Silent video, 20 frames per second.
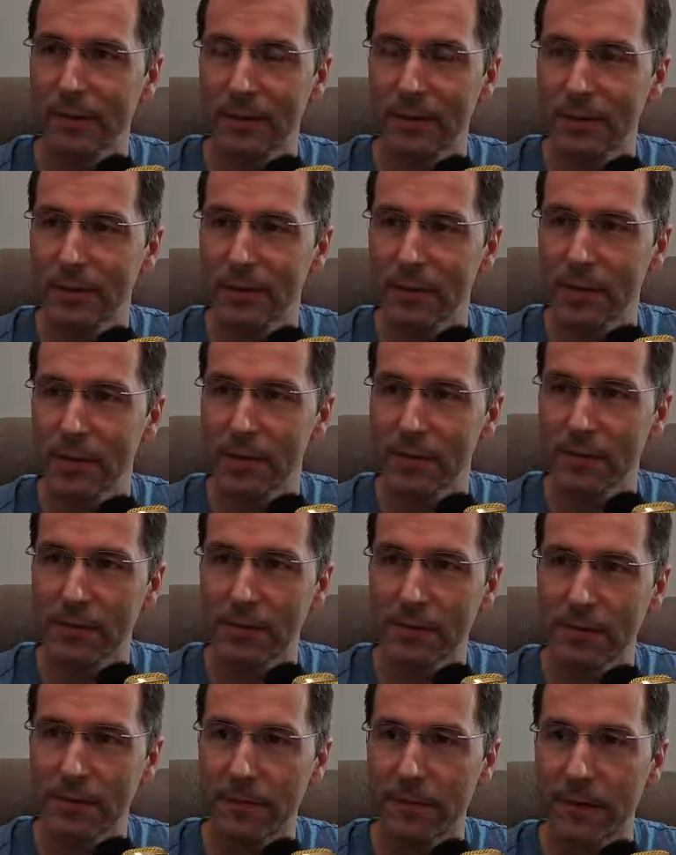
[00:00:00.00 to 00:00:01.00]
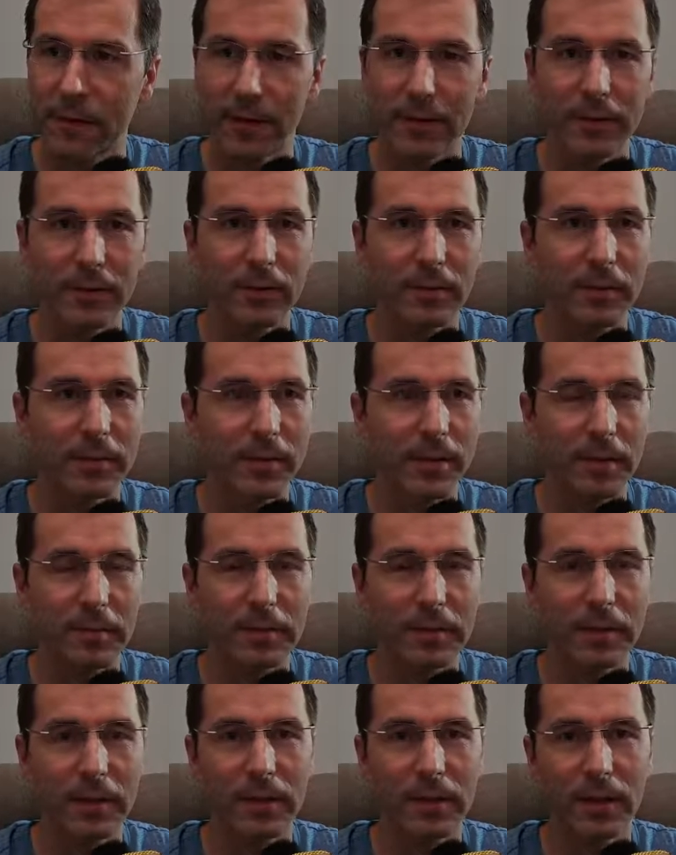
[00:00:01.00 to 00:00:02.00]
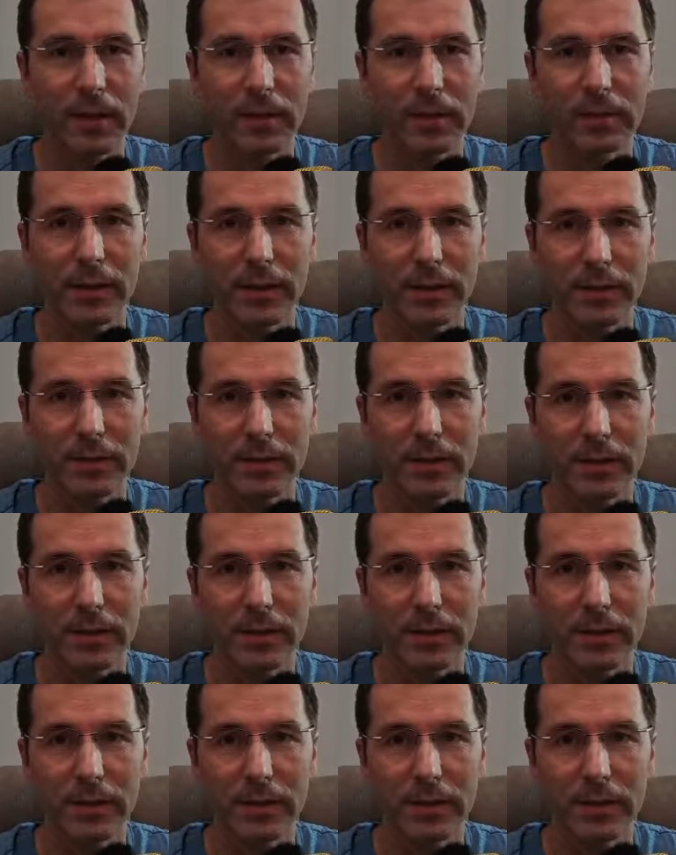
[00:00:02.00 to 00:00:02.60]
just for fun or something like that.